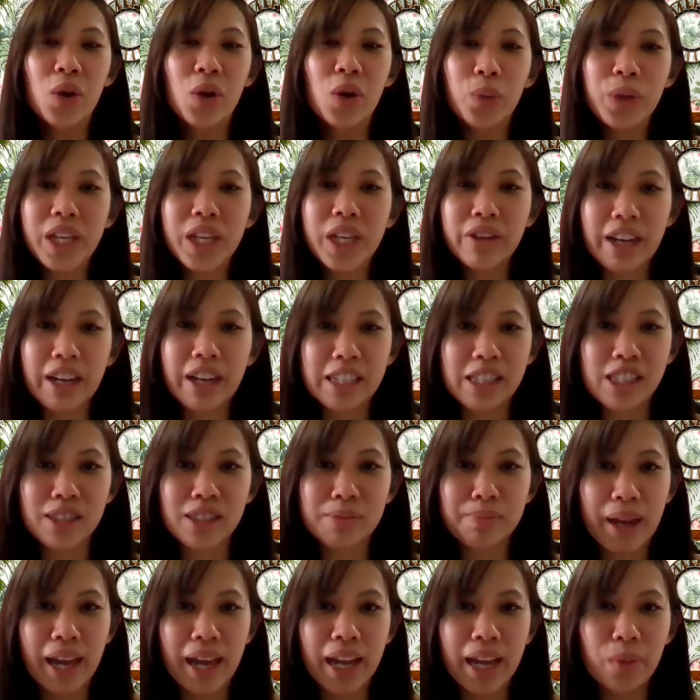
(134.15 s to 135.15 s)
we
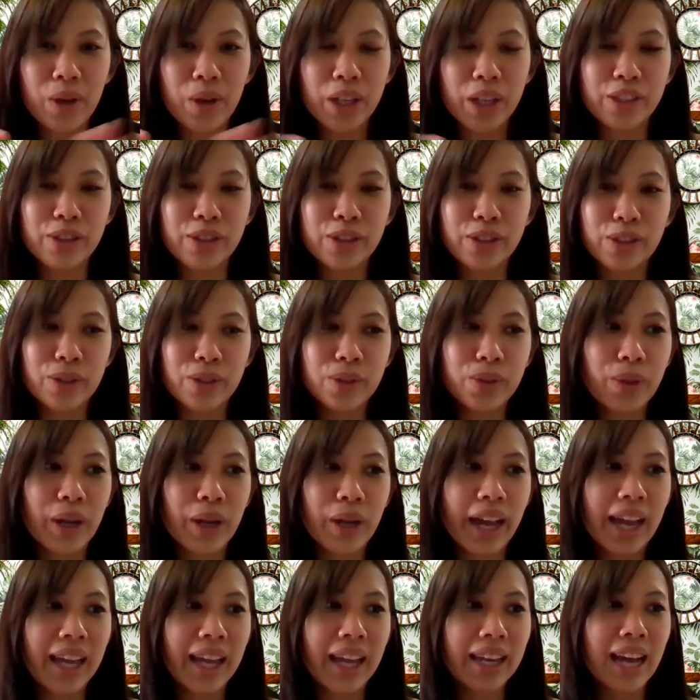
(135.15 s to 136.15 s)
respect what you do
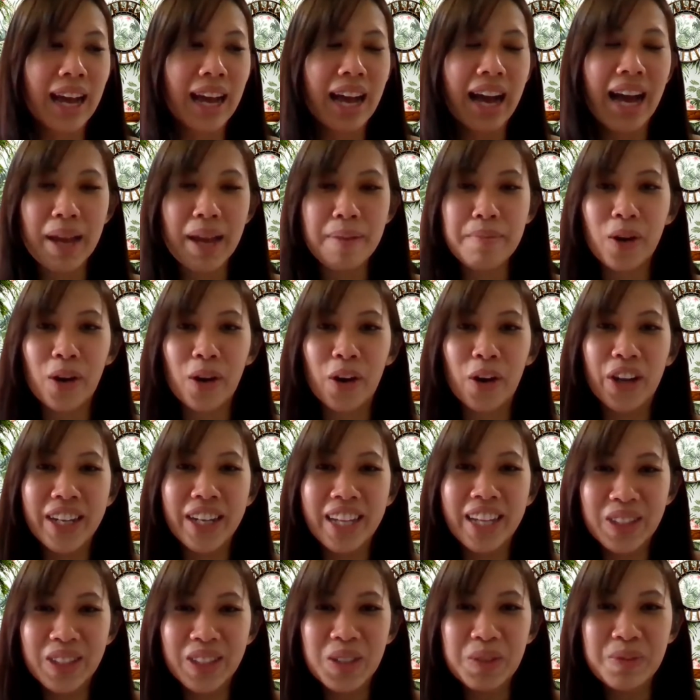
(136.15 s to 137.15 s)
and I'm
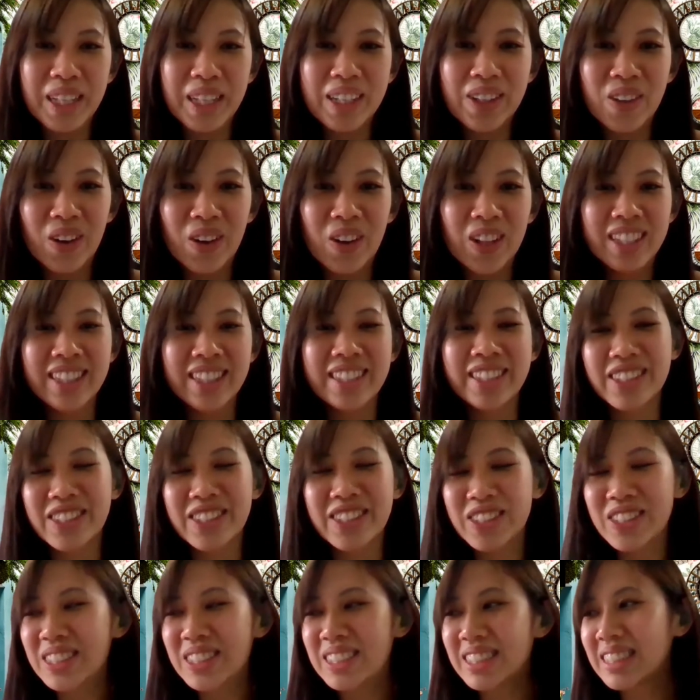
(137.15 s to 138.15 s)
honored to be called a
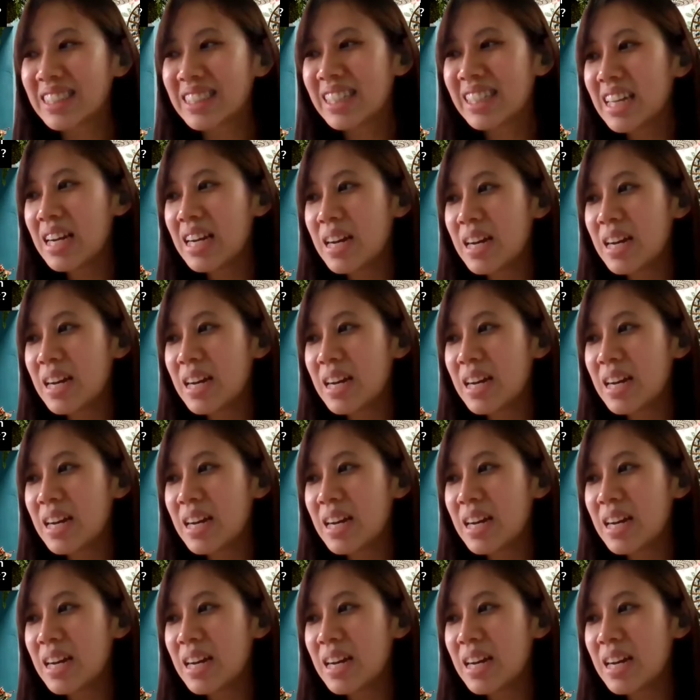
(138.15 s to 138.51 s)
nurse.